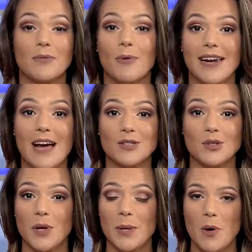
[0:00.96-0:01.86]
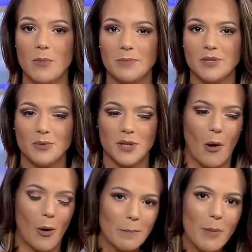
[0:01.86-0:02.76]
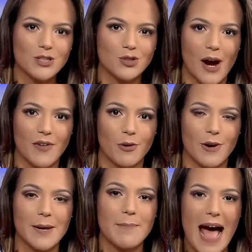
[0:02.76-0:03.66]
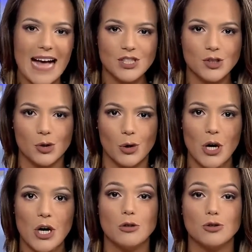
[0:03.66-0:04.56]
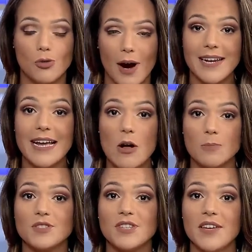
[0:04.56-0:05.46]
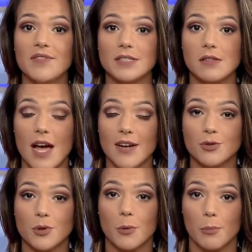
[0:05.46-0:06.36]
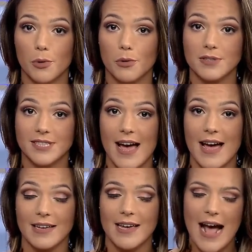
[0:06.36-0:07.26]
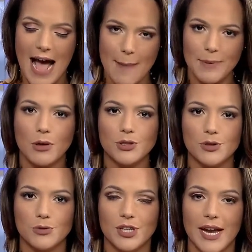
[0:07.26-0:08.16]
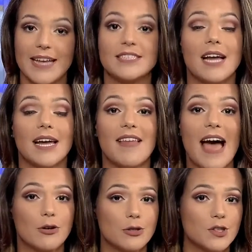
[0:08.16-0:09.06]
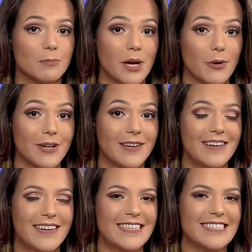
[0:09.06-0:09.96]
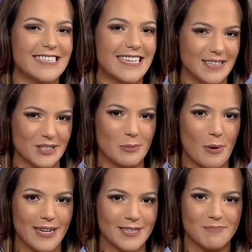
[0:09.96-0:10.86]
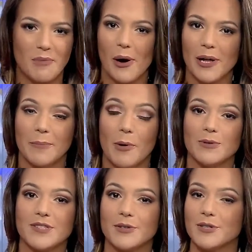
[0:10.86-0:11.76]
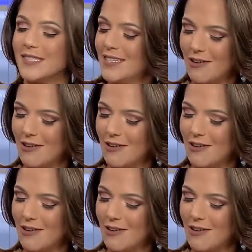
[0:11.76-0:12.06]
now, sweet moment between a HART bus driver and a passenger who tried to help save his life during a brutal attack. Happened on Tuesday, and tonight, that Good Samaritan is getting a surprise. Our Haley Bull was there to see it all